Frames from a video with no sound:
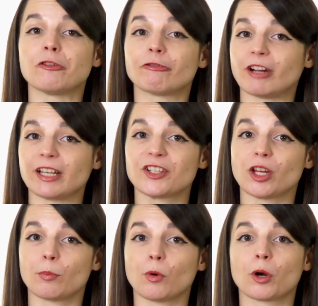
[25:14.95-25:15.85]

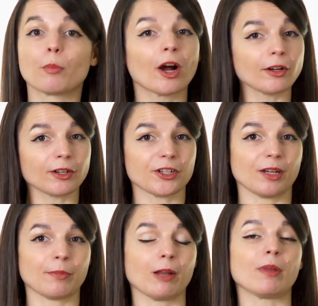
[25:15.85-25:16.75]
friendship or
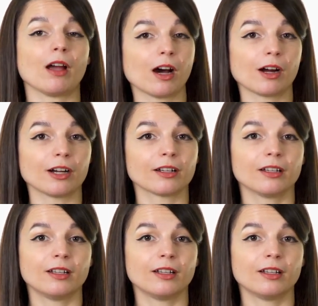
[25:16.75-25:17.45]
partnership can be hard.